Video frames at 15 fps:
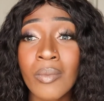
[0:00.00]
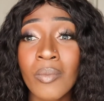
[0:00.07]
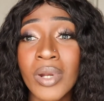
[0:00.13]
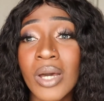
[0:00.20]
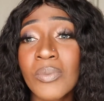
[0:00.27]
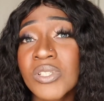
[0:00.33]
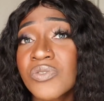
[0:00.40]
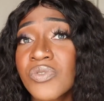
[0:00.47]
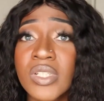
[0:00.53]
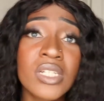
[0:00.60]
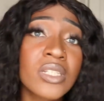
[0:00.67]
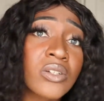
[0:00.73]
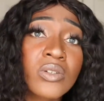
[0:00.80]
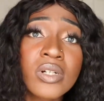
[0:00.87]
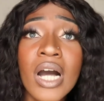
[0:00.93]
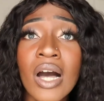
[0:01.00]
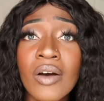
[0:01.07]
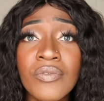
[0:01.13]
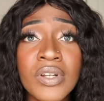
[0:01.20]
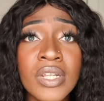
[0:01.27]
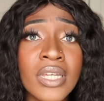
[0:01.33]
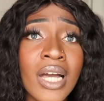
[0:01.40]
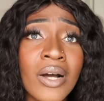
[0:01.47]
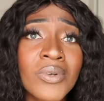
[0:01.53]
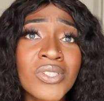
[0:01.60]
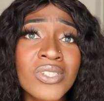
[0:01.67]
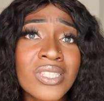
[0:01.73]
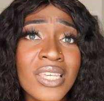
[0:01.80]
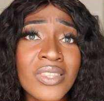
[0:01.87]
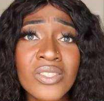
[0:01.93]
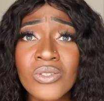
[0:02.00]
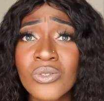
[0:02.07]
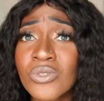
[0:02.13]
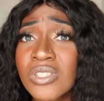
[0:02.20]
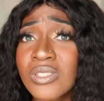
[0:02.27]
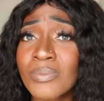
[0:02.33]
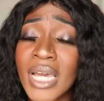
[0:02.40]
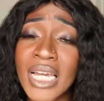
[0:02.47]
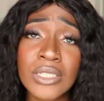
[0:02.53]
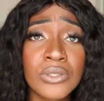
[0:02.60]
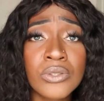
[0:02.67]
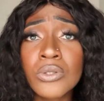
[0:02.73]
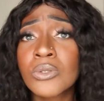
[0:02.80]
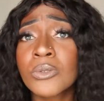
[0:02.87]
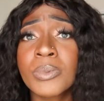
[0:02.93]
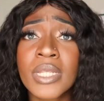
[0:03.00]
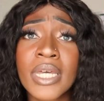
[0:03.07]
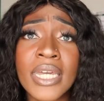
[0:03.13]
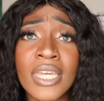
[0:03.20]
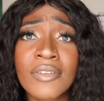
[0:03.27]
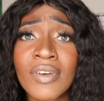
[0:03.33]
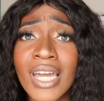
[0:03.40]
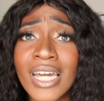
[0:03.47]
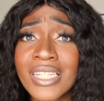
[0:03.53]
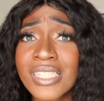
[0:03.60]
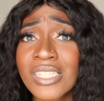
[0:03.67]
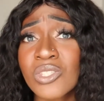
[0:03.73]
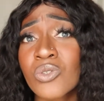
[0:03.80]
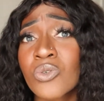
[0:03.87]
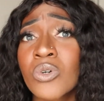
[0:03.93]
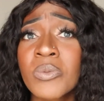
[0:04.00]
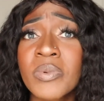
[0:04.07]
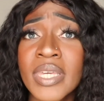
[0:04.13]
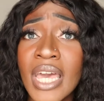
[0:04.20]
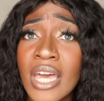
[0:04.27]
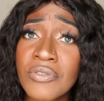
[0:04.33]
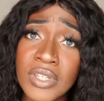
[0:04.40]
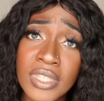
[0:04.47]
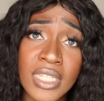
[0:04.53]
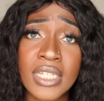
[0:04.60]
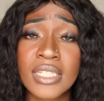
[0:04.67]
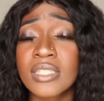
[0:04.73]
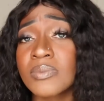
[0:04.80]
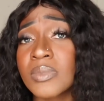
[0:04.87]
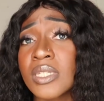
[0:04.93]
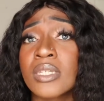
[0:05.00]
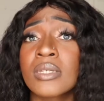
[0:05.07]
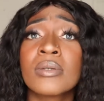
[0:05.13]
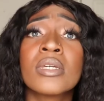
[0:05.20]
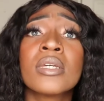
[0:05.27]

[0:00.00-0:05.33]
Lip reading: But I was feeling a little confident. I was just like, this school is mad dope. Like, if I got into the school, it'd be everything to me.